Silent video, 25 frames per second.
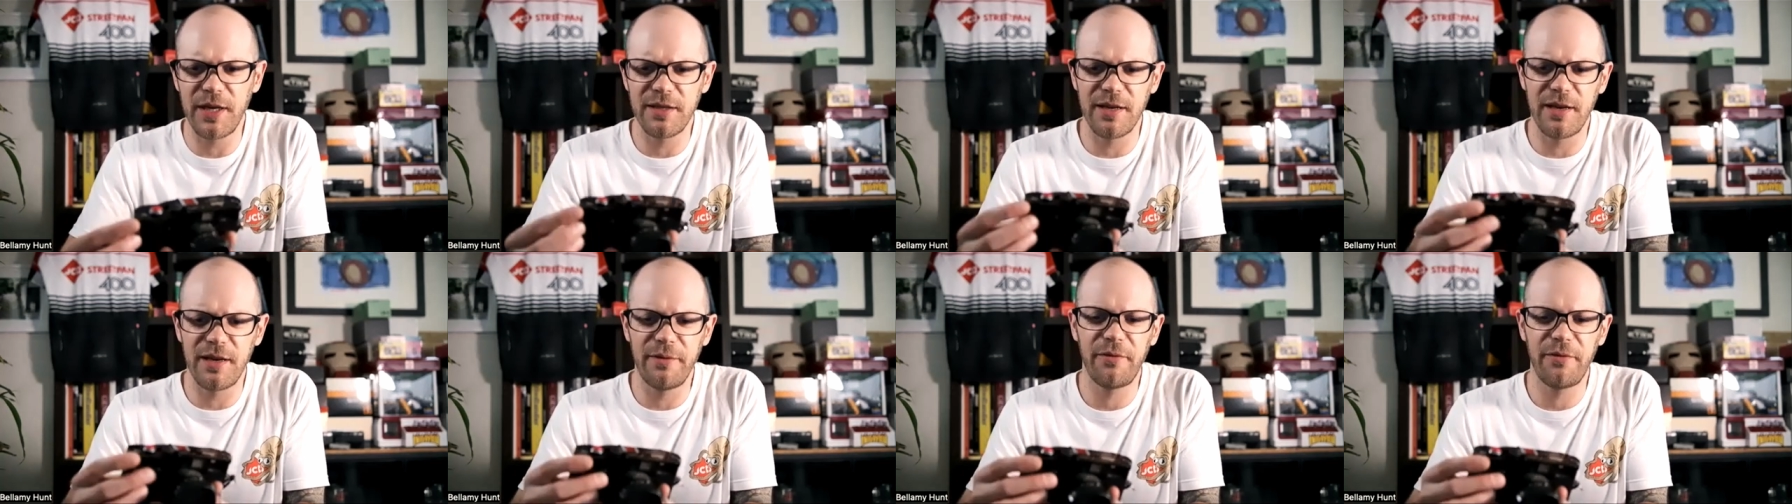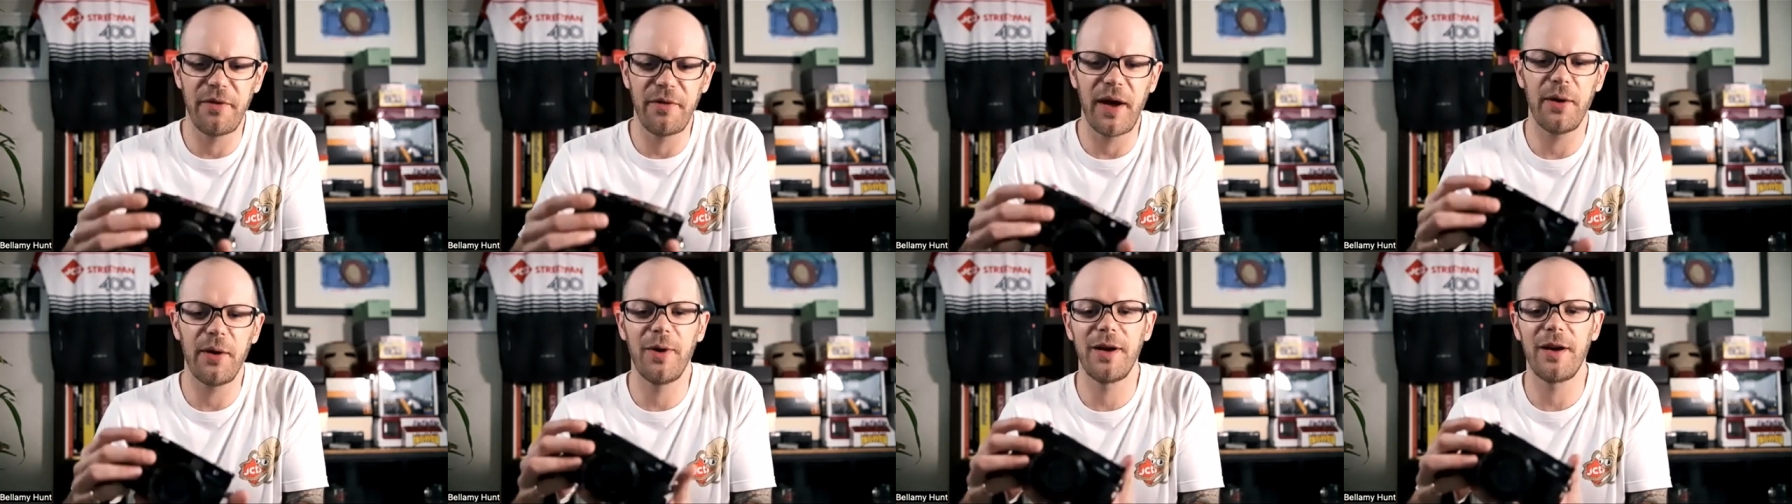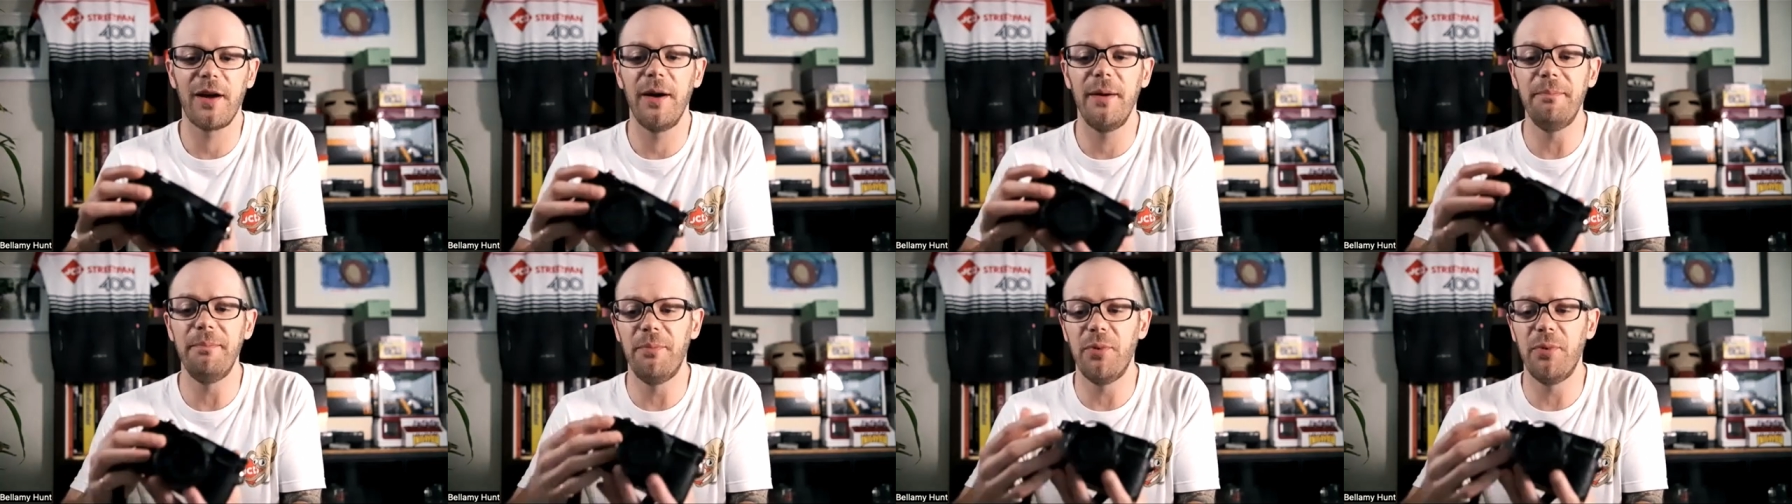And in fact, when
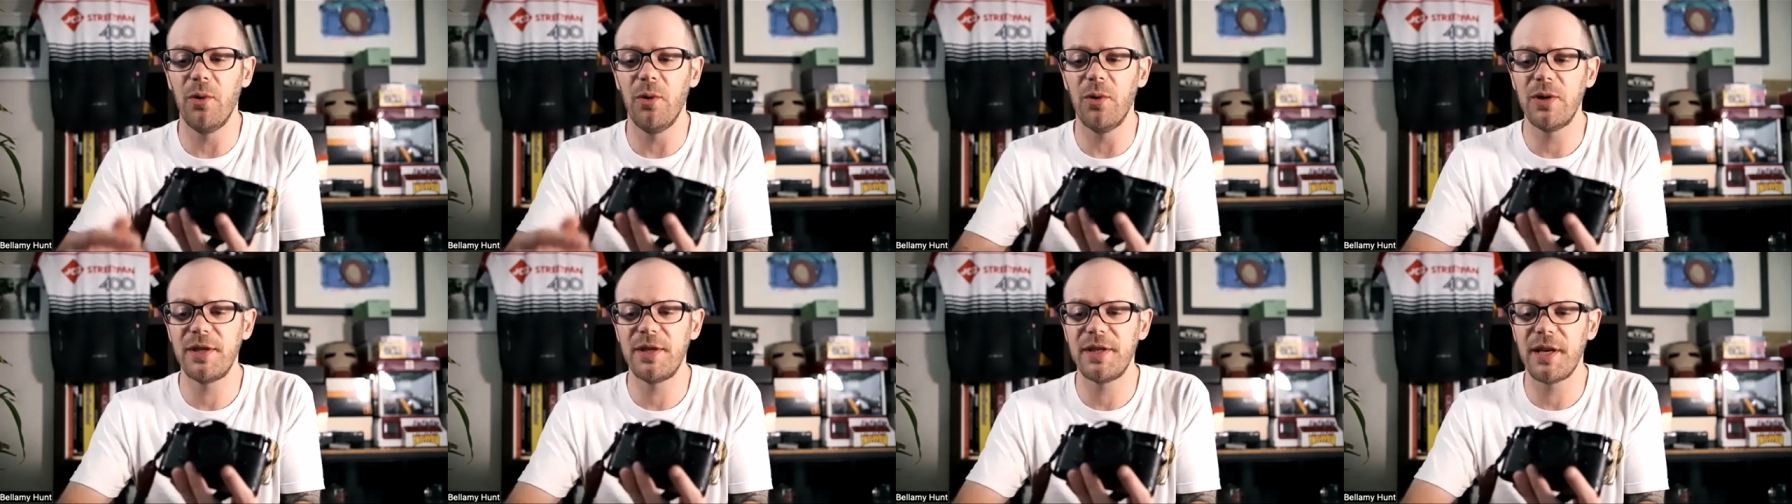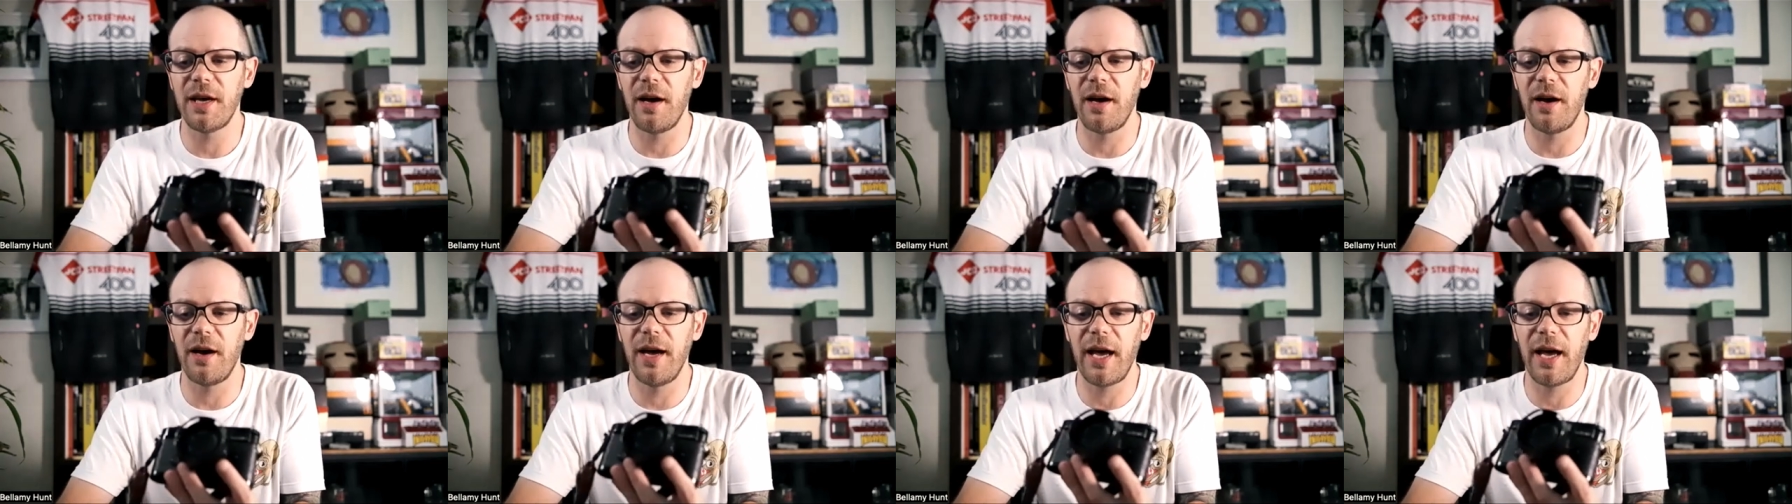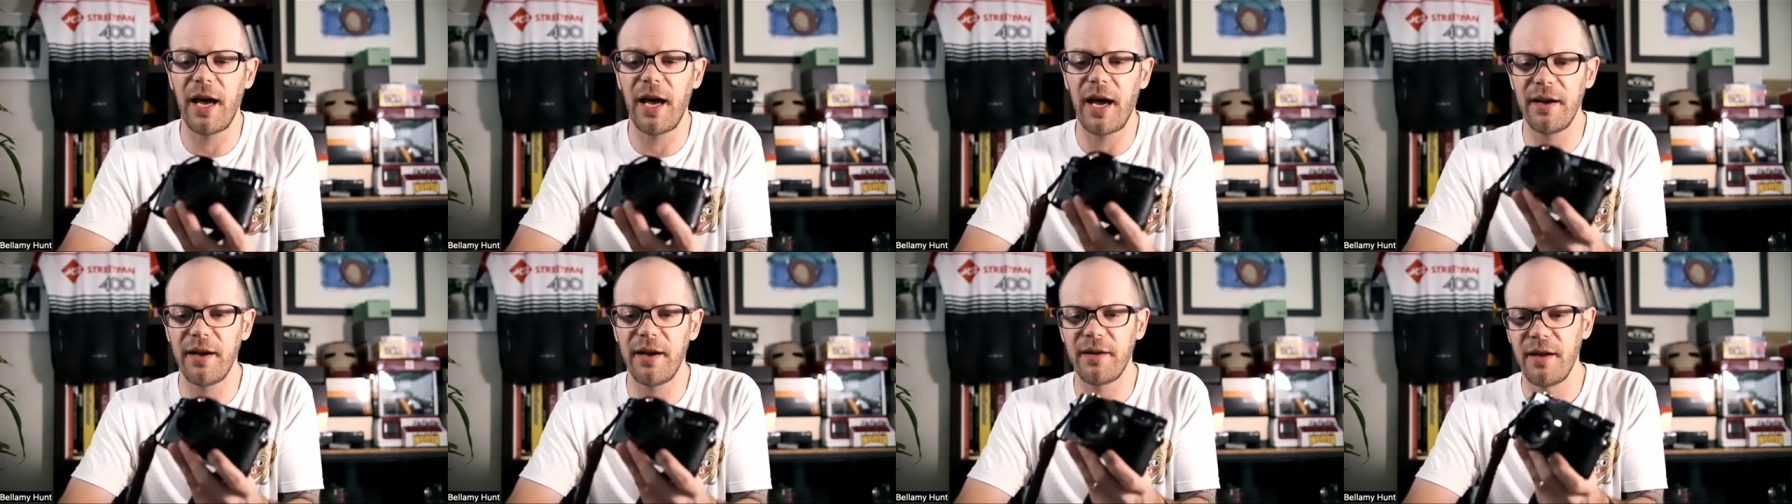I bought it, I
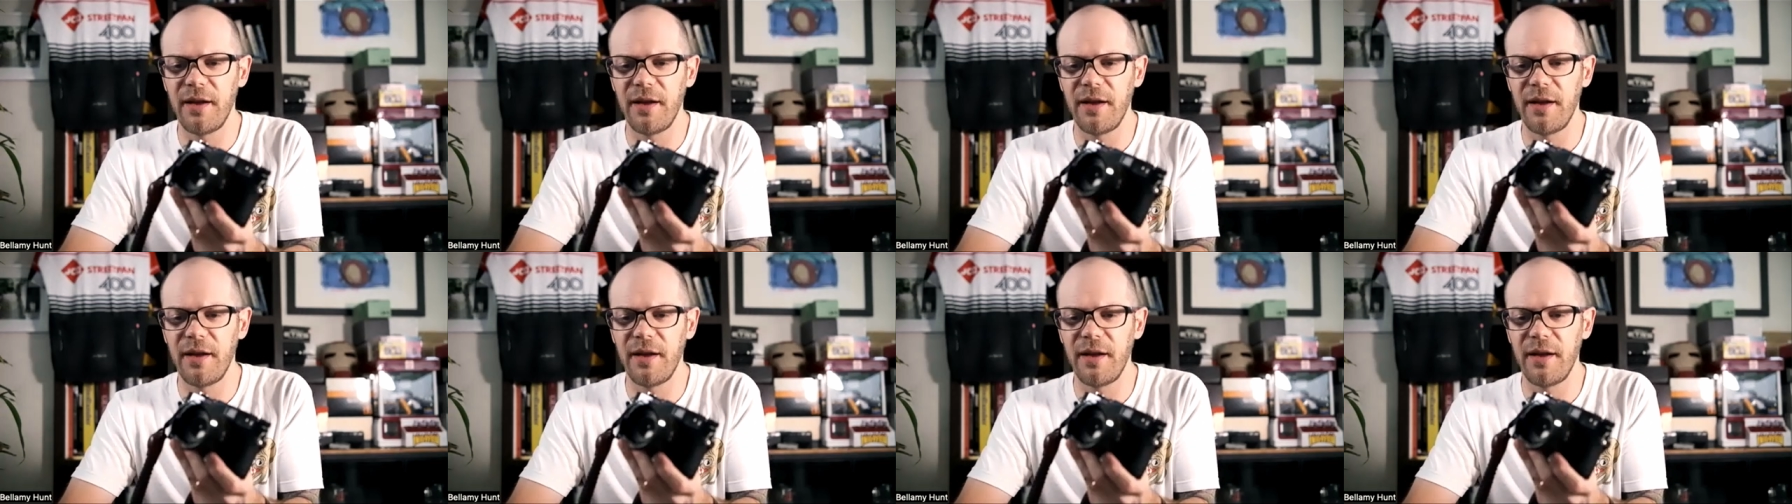had